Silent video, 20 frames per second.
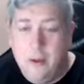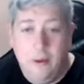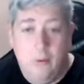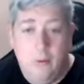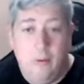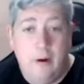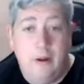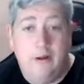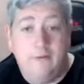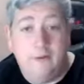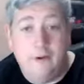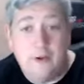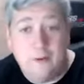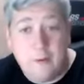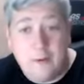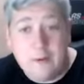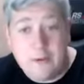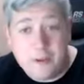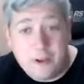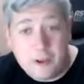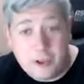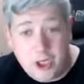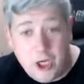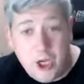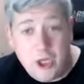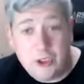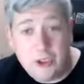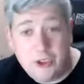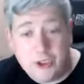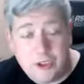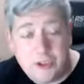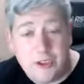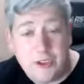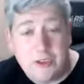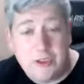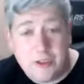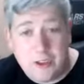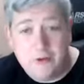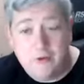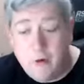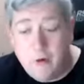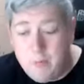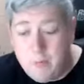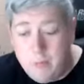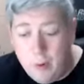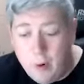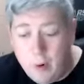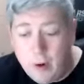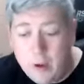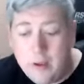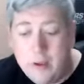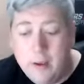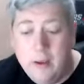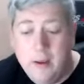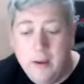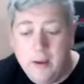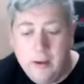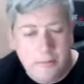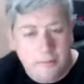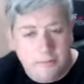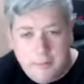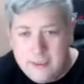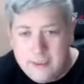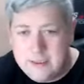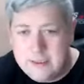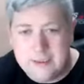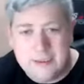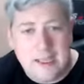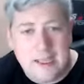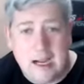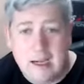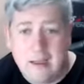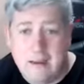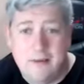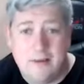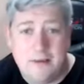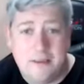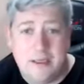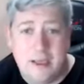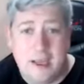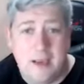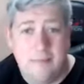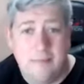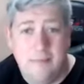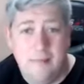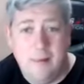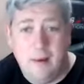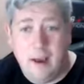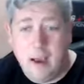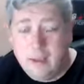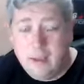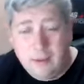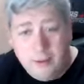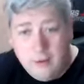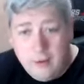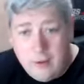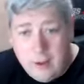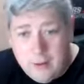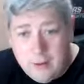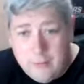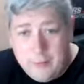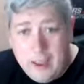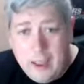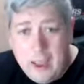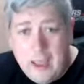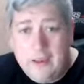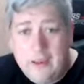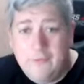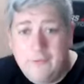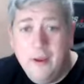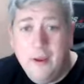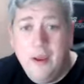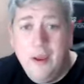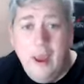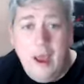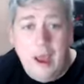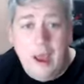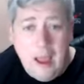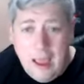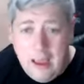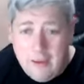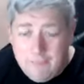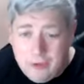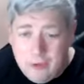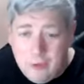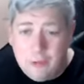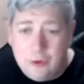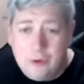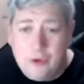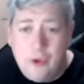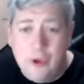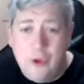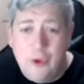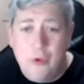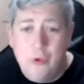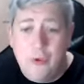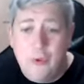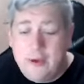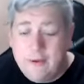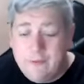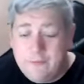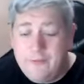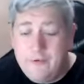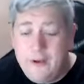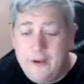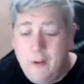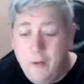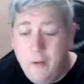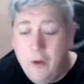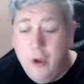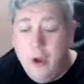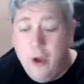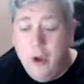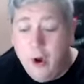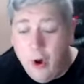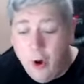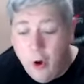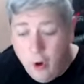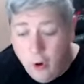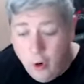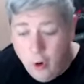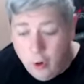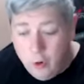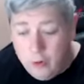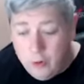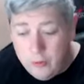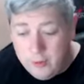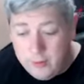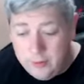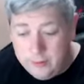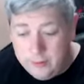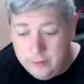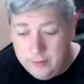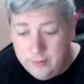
When I first went to church as a 16-year-old boy, exactly the same. I didn't know how to behave. Everything was new and it felt awkward.